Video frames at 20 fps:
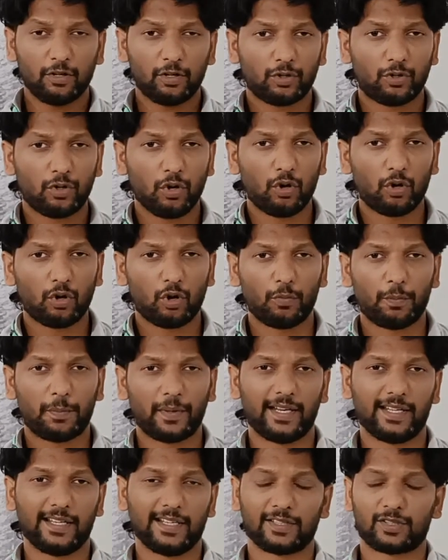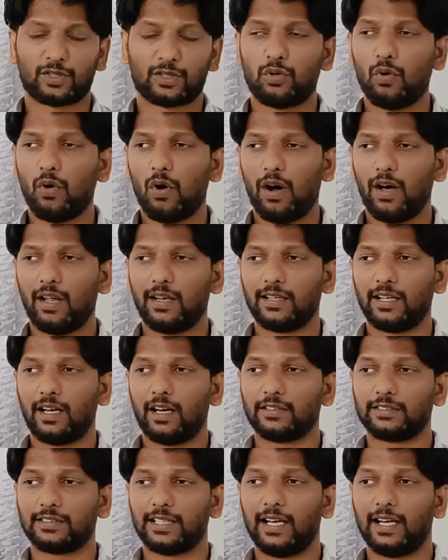door openers, who all
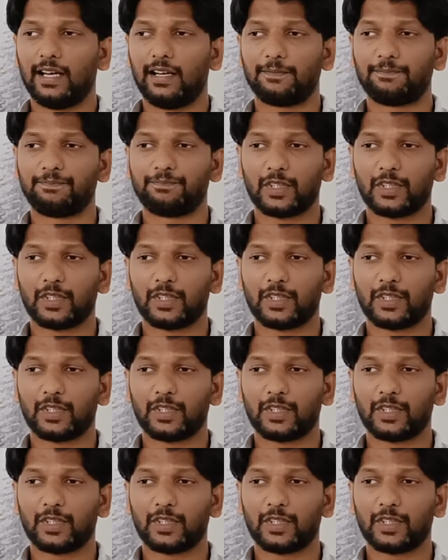are the